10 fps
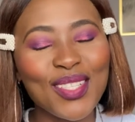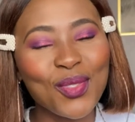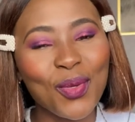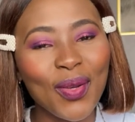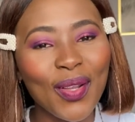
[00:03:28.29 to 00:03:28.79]
you
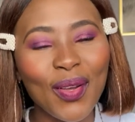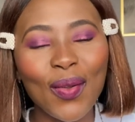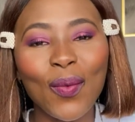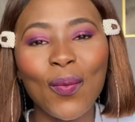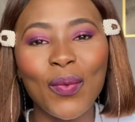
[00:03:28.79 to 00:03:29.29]
taught a
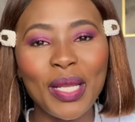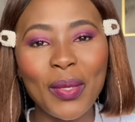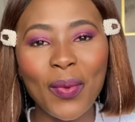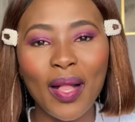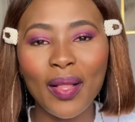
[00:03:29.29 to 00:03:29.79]
girl really
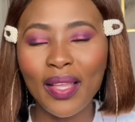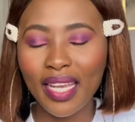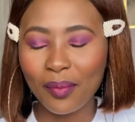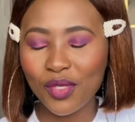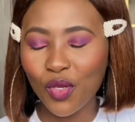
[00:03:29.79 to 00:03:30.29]
well, and
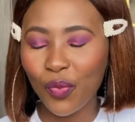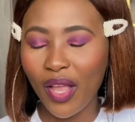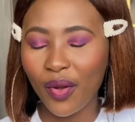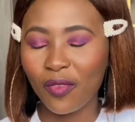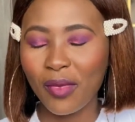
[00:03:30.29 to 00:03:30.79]
I'm so
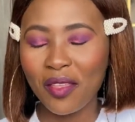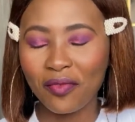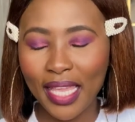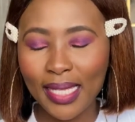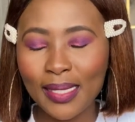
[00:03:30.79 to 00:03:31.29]
proud of my
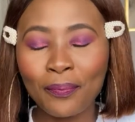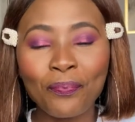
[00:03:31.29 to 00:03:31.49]
face.